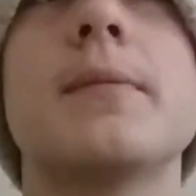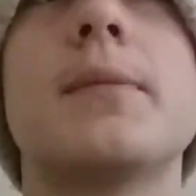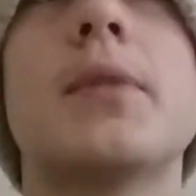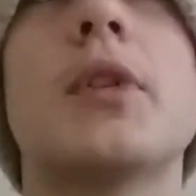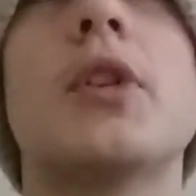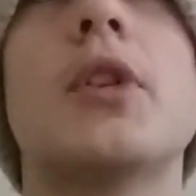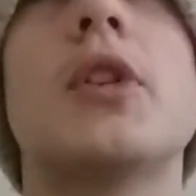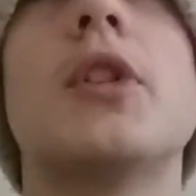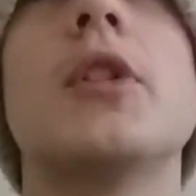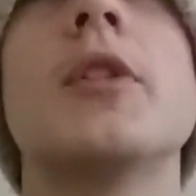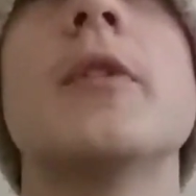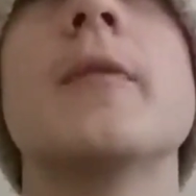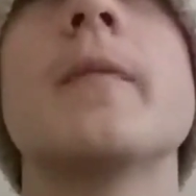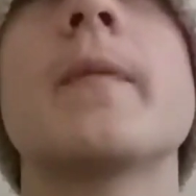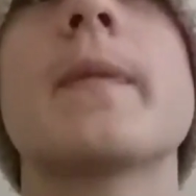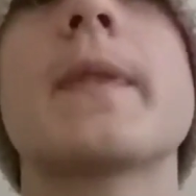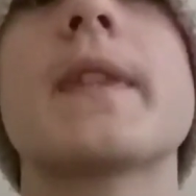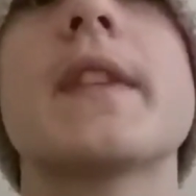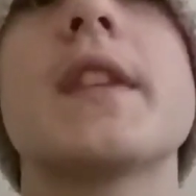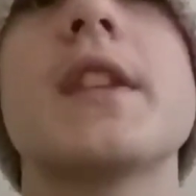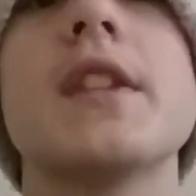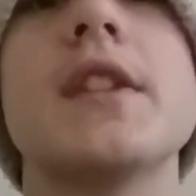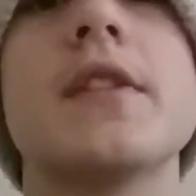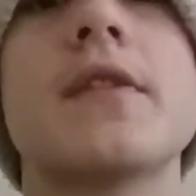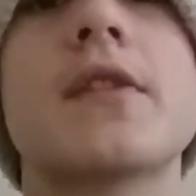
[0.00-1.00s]
But
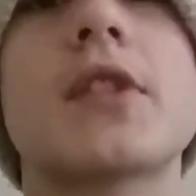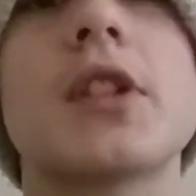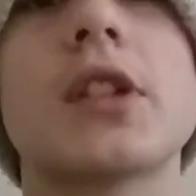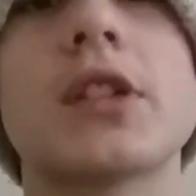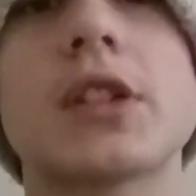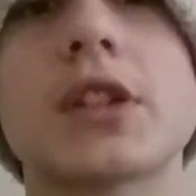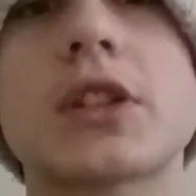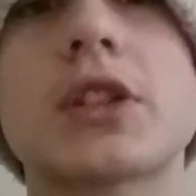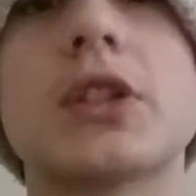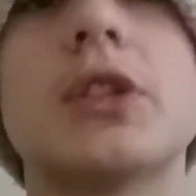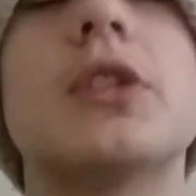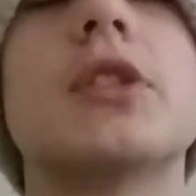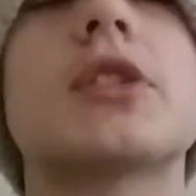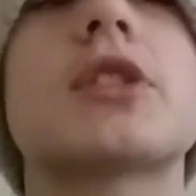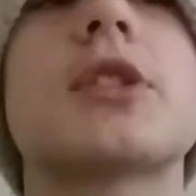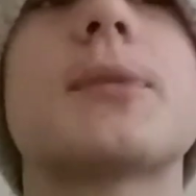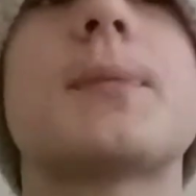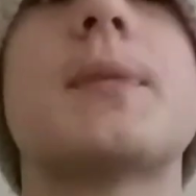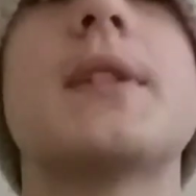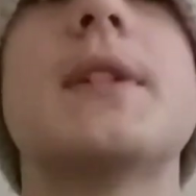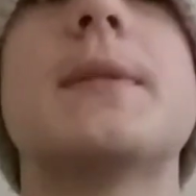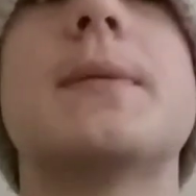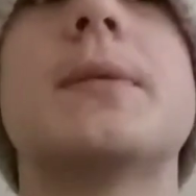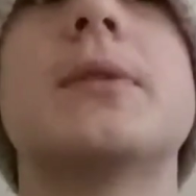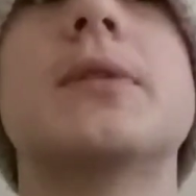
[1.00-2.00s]
you've got to talk to
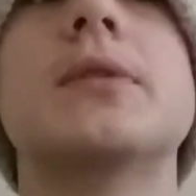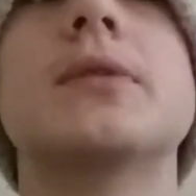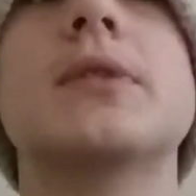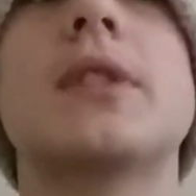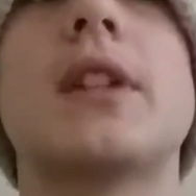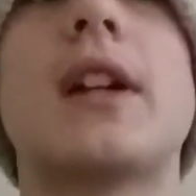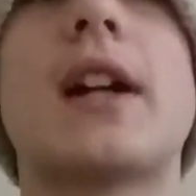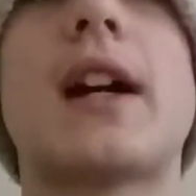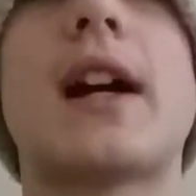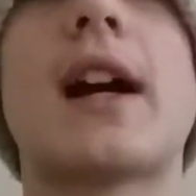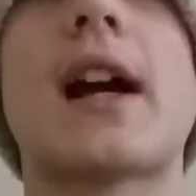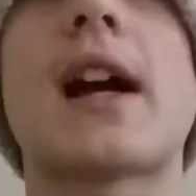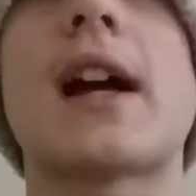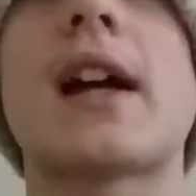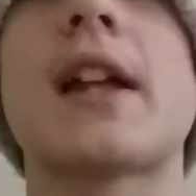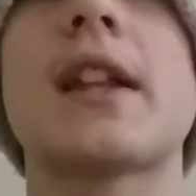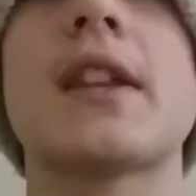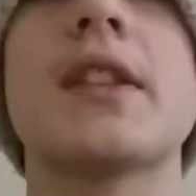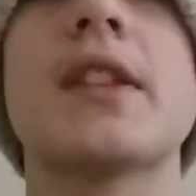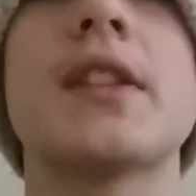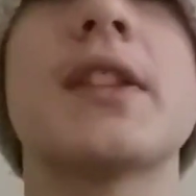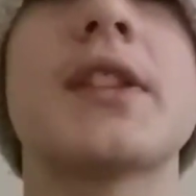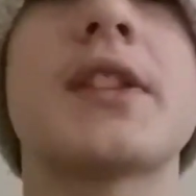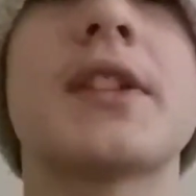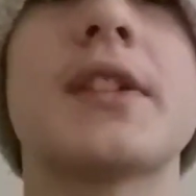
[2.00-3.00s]
people,
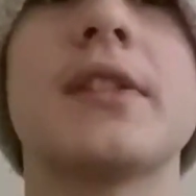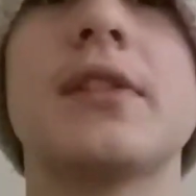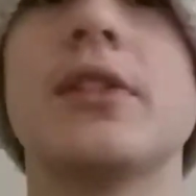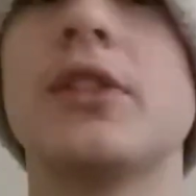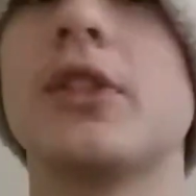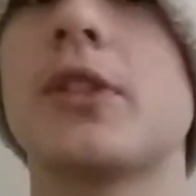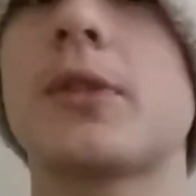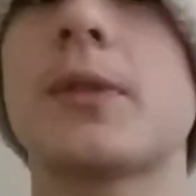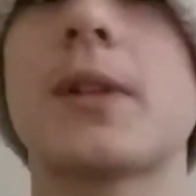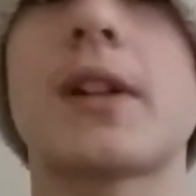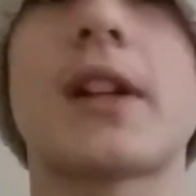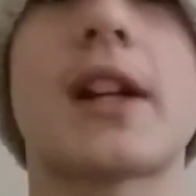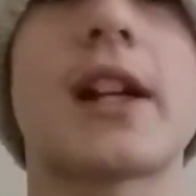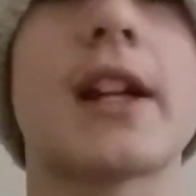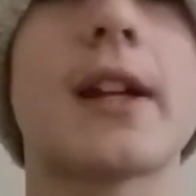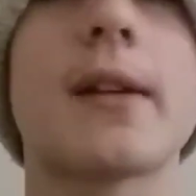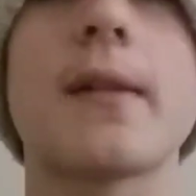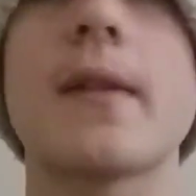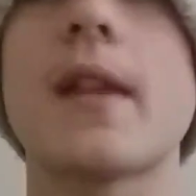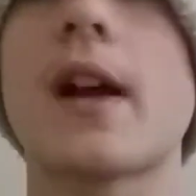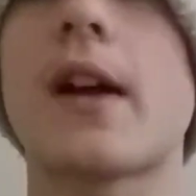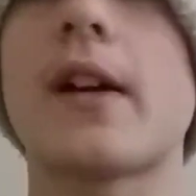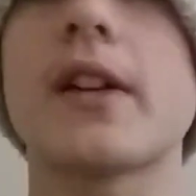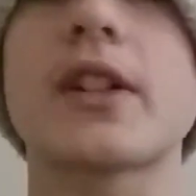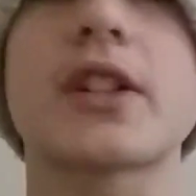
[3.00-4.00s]
and look where I
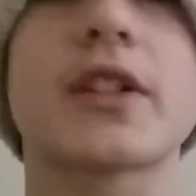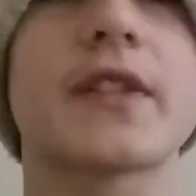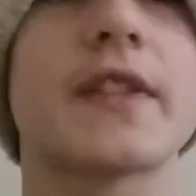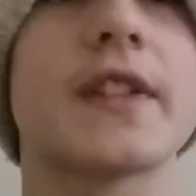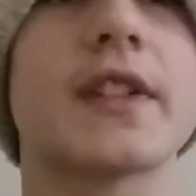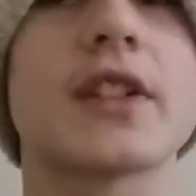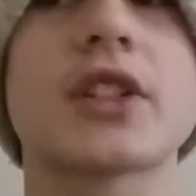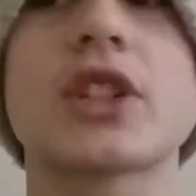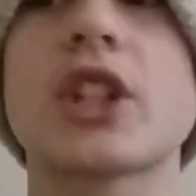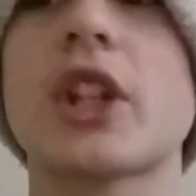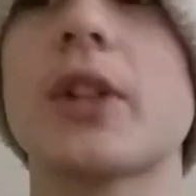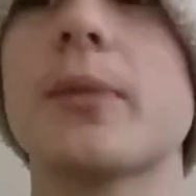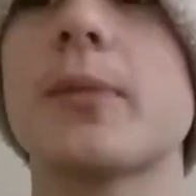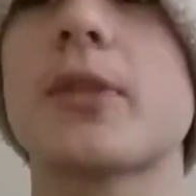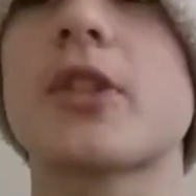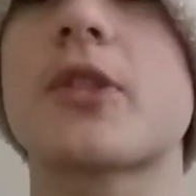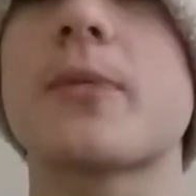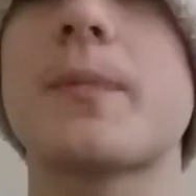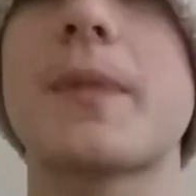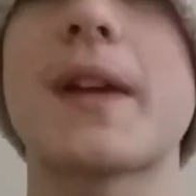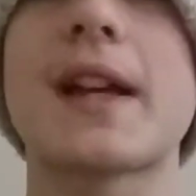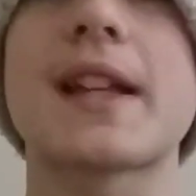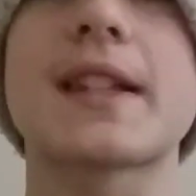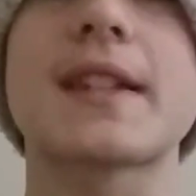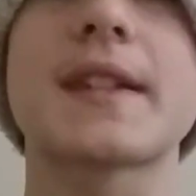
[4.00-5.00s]
am now. I just feel so
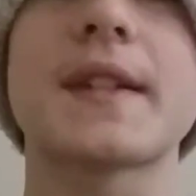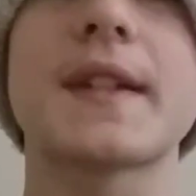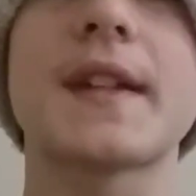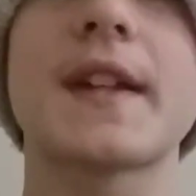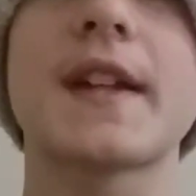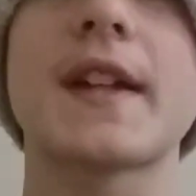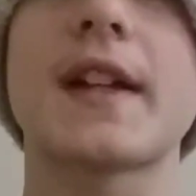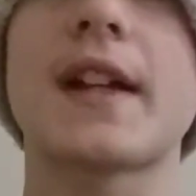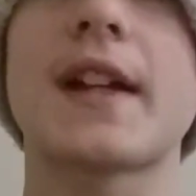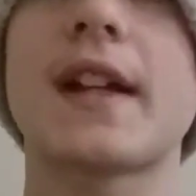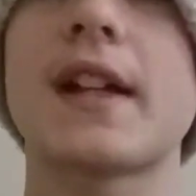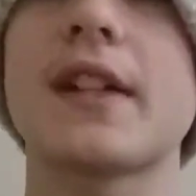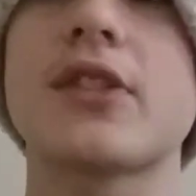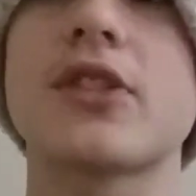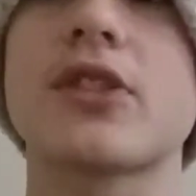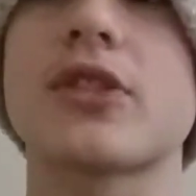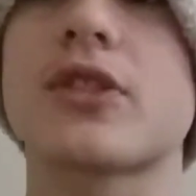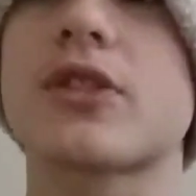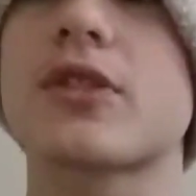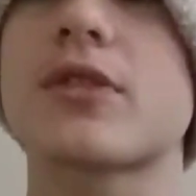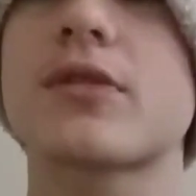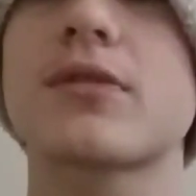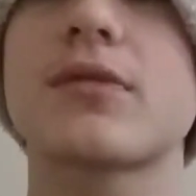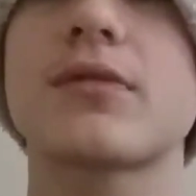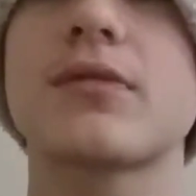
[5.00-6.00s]
much better. I
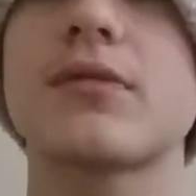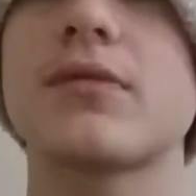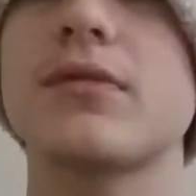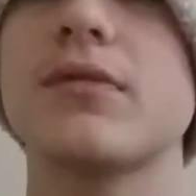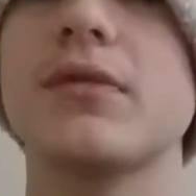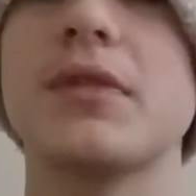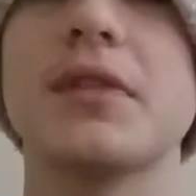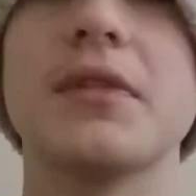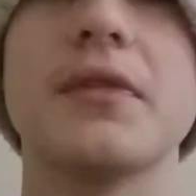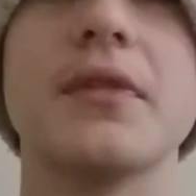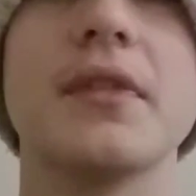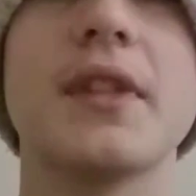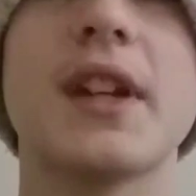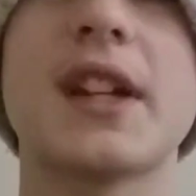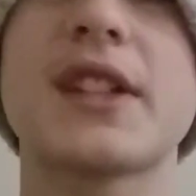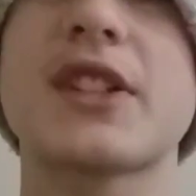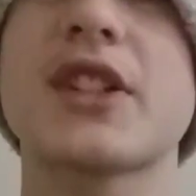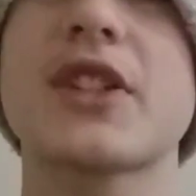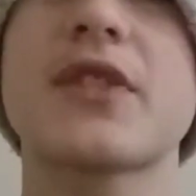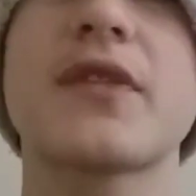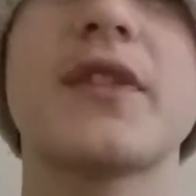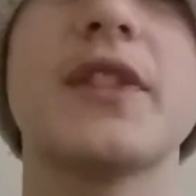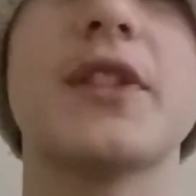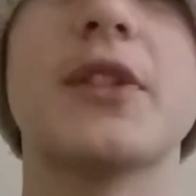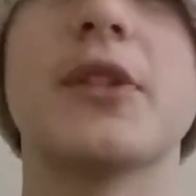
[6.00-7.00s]

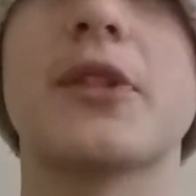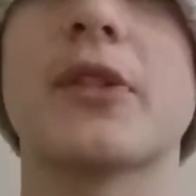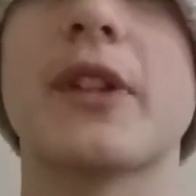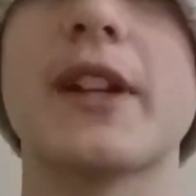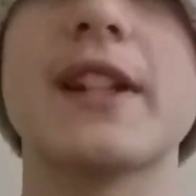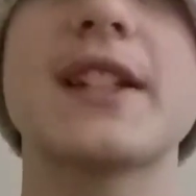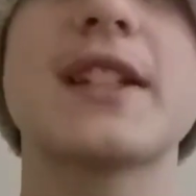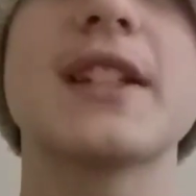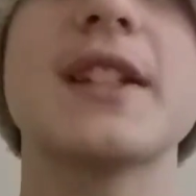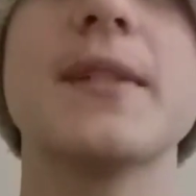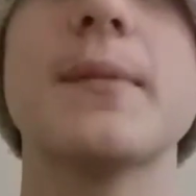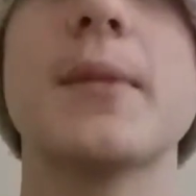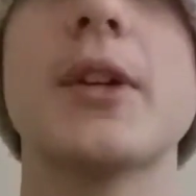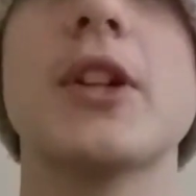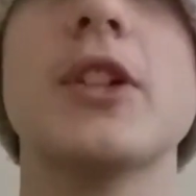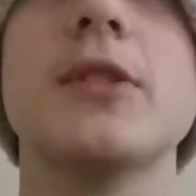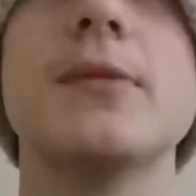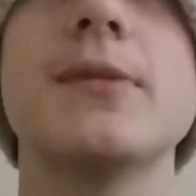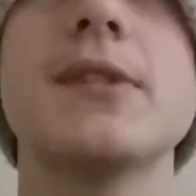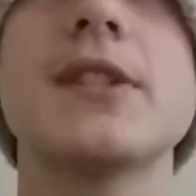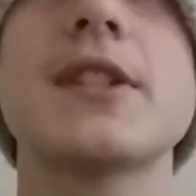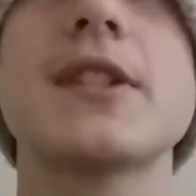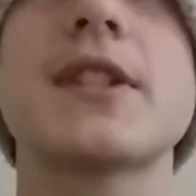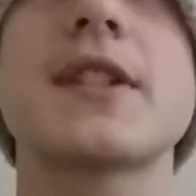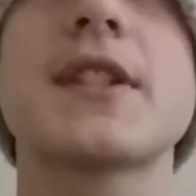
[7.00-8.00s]
just feel great at the
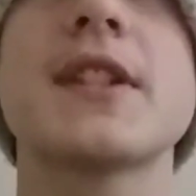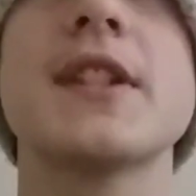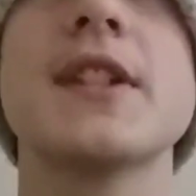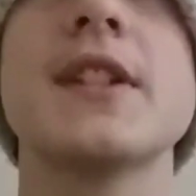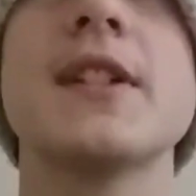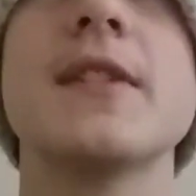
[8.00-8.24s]
moment.